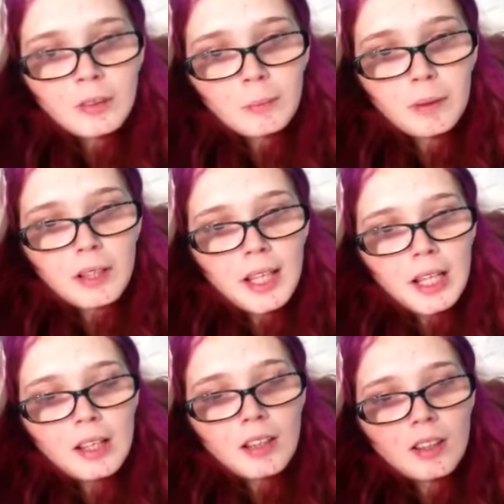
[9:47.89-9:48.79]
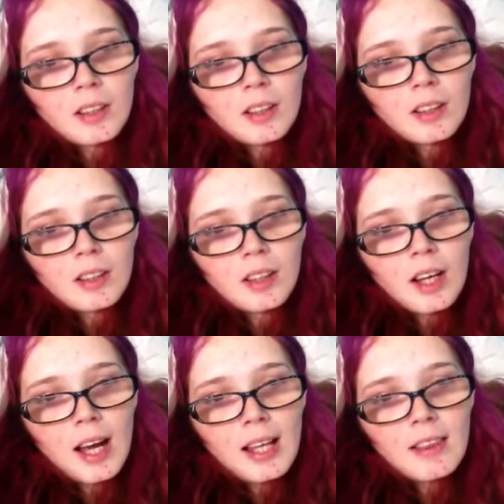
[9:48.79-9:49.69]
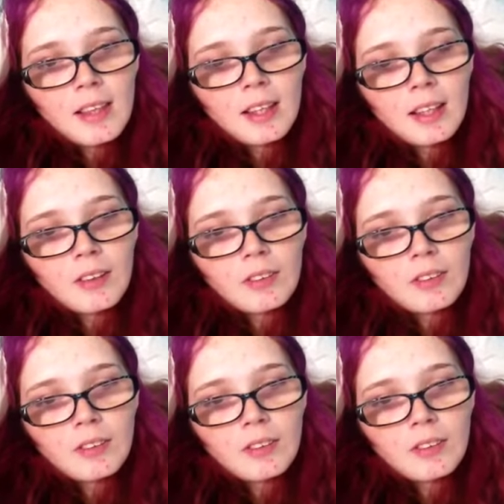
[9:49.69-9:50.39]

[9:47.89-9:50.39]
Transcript: But I think I'd,